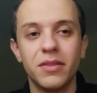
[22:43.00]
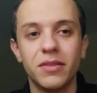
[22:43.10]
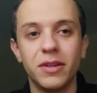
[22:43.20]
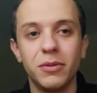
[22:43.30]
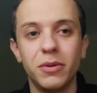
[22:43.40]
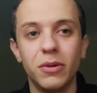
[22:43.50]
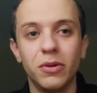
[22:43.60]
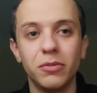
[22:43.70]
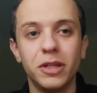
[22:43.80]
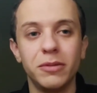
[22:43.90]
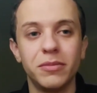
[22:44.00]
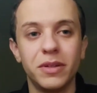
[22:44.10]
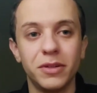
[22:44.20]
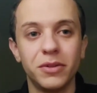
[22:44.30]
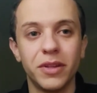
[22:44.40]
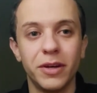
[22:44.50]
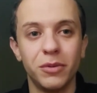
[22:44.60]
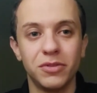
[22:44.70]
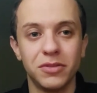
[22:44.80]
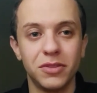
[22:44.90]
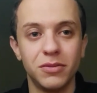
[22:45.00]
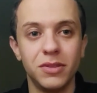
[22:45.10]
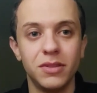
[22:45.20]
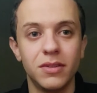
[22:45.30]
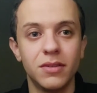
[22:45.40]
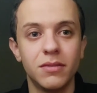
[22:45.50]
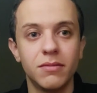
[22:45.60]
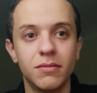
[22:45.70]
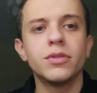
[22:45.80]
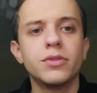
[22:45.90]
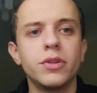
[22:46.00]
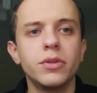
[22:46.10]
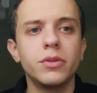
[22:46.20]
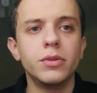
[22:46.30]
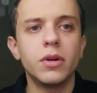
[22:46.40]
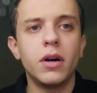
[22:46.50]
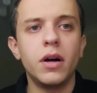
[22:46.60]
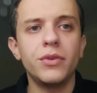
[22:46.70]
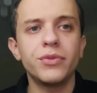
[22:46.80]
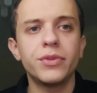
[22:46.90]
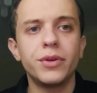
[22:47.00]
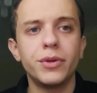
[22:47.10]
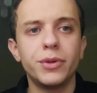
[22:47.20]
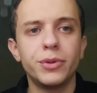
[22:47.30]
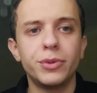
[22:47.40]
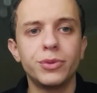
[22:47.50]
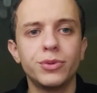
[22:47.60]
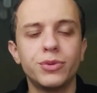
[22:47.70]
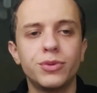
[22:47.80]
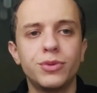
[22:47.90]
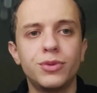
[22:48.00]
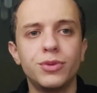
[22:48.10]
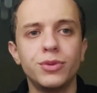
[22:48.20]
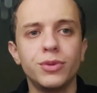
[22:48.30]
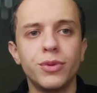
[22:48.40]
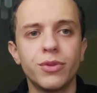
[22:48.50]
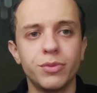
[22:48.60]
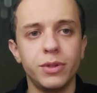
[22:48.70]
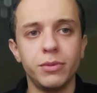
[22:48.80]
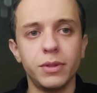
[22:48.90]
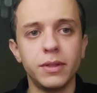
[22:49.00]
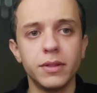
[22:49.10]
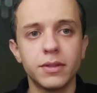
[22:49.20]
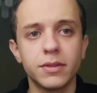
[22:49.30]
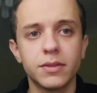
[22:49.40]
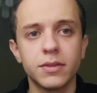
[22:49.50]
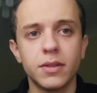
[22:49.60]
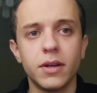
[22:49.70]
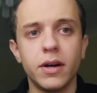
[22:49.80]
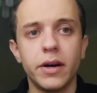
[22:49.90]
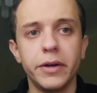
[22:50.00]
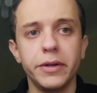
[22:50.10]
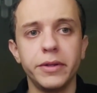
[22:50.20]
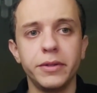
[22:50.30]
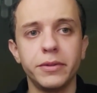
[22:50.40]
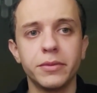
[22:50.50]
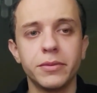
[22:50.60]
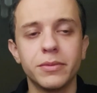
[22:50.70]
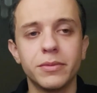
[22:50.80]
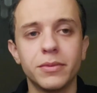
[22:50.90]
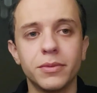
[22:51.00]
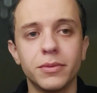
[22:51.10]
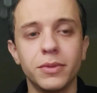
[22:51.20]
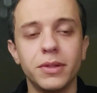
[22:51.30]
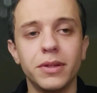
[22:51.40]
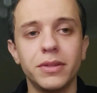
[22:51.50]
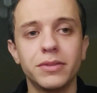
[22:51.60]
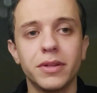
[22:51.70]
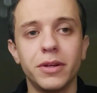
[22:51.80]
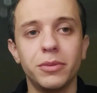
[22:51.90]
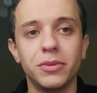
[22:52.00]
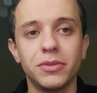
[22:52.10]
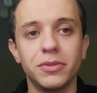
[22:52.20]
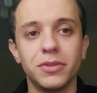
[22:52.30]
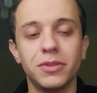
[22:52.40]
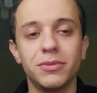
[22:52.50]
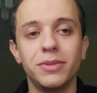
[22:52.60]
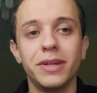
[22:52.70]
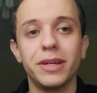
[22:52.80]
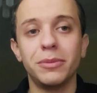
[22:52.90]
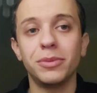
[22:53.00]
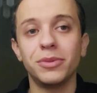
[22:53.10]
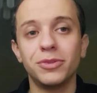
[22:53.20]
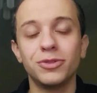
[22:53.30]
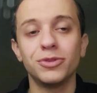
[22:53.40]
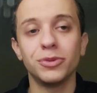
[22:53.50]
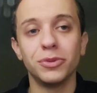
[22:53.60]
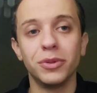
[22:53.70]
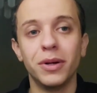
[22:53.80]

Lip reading: They wrote a long email that I wasn't going to read. So after 2 or 3 weeks, I realized I wasn't going to be able to